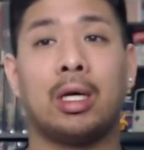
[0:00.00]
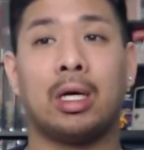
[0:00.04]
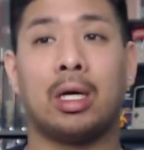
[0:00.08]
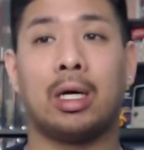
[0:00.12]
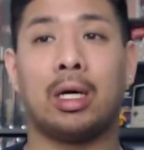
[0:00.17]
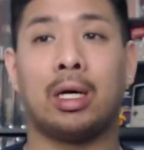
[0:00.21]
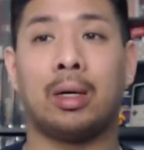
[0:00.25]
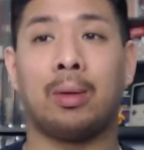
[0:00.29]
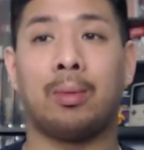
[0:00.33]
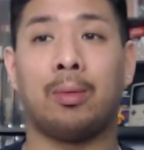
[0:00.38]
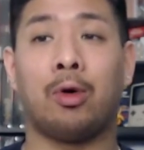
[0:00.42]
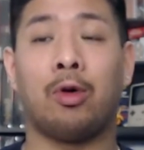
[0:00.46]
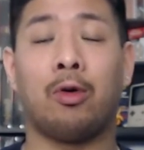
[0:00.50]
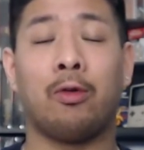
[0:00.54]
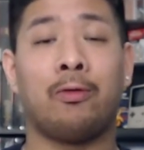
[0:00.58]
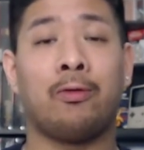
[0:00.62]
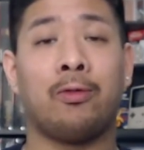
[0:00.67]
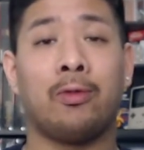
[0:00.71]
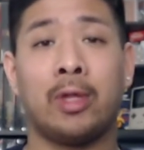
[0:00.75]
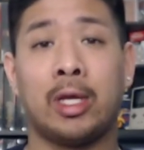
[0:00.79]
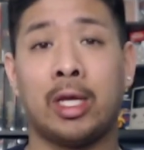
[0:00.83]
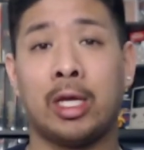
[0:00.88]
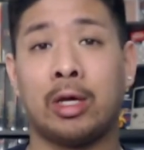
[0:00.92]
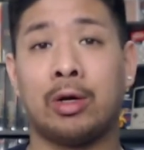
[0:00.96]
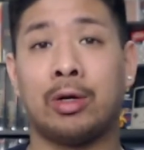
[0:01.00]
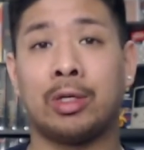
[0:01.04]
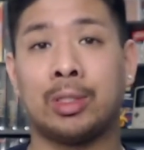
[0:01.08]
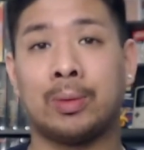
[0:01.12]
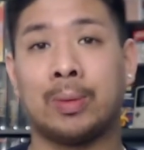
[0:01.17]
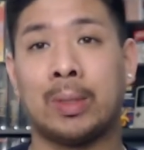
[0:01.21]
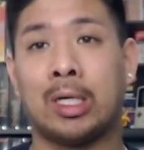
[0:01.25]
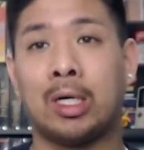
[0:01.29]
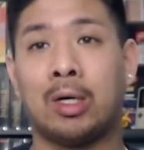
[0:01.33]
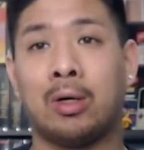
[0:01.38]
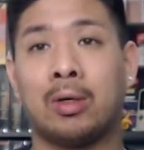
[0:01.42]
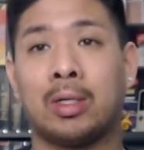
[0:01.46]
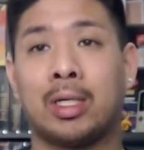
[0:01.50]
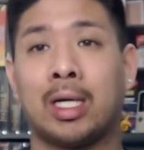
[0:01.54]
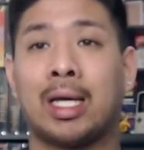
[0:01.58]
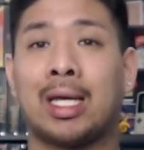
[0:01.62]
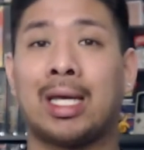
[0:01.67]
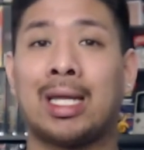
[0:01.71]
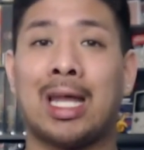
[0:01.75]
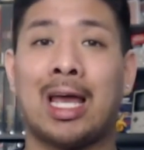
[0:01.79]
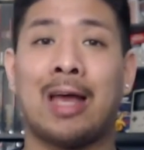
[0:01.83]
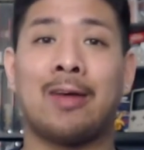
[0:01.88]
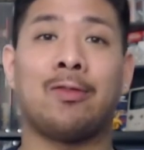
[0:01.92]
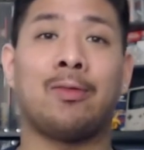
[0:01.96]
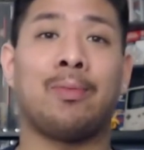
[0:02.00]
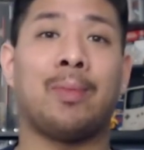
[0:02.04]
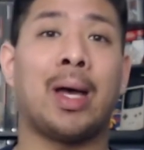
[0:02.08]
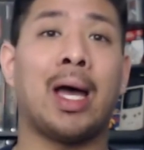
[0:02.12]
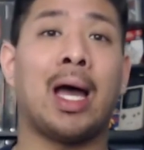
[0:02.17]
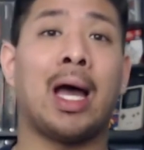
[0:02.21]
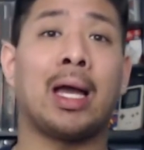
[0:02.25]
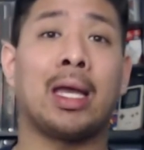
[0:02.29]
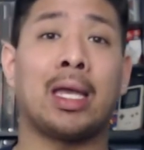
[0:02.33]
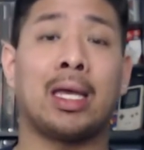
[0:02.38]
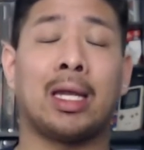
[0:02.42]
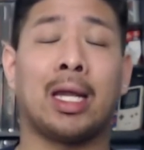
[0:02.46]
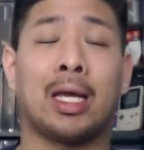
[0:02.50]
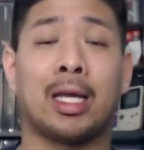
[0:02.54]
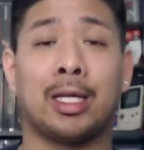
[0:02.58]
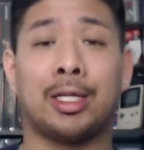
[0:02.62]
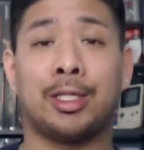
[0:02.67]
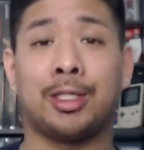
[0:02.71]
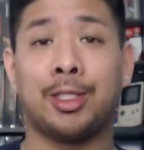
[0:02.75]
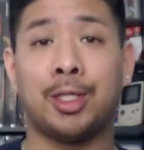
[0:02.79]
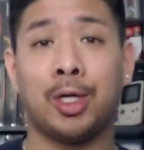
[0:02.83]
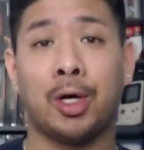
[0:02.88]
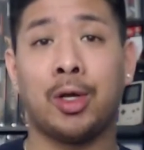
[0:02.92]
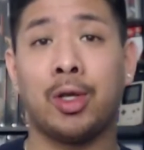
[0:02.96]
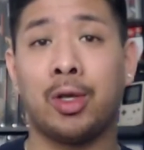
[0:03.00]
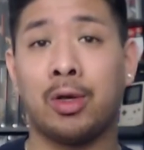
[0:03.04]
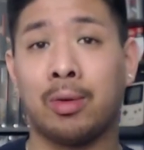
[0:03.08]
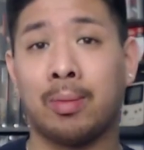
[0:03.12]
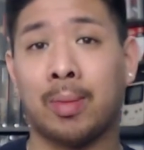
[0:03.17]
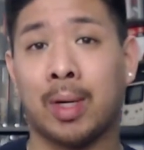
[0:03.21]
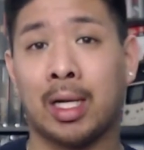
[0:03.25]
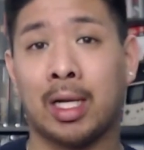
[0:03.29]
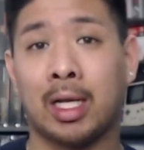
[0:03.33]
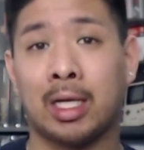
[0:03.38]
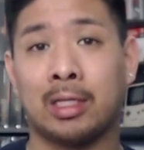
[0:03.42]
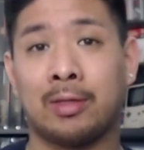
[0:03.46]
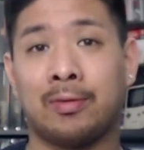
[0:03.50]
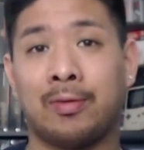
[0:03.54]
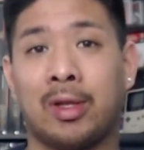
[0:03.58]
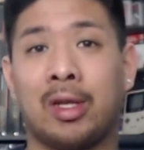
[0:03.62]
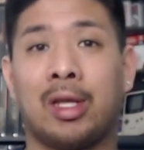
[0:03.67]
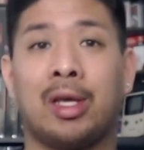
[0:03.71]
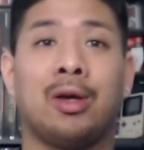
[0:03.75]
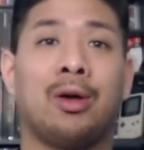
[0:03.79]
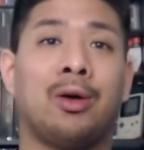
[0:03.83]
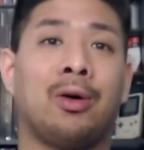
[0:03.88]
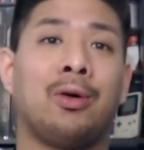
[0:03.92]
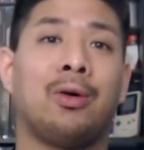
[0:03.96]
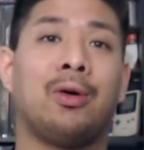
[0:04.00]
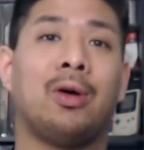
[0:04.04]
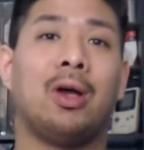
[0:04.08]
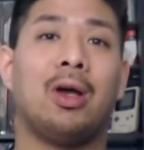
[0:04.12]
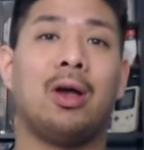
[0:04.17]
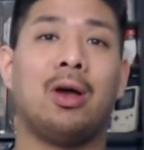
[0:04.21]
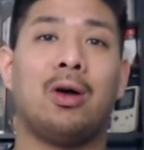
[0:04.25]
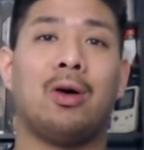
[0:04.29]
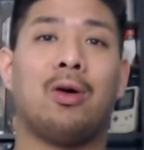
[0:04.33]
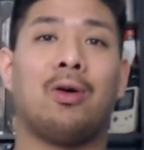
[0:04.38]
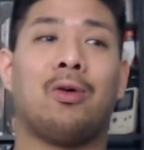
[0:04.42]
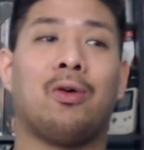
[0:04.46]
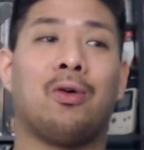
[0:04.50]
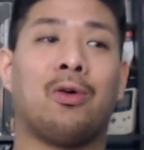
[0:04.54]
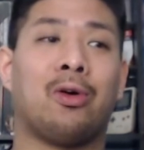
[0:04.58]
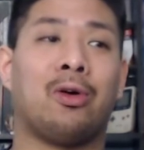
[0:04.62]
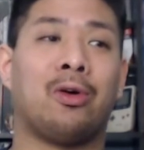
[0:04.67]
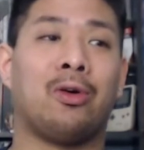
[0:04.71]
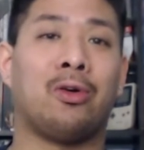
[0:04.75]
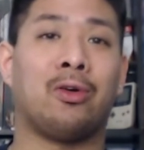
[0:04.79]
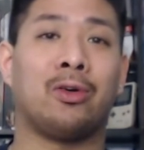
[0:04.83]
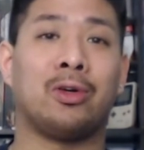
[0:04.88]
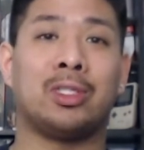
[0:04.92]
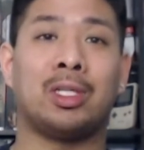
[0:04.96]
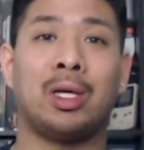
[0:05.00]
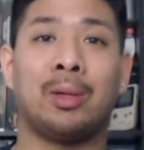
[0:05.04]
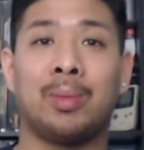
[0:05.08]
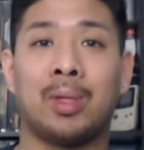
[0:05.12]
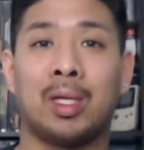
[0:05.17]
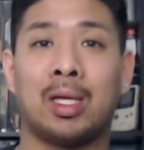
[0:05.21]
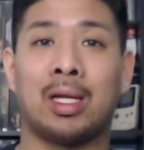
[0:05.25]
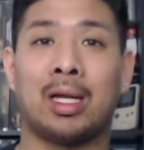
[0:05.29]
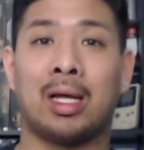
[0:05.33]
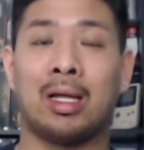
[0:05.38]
Hopefully it goes well and I can have it back and I can show you in my next video or something.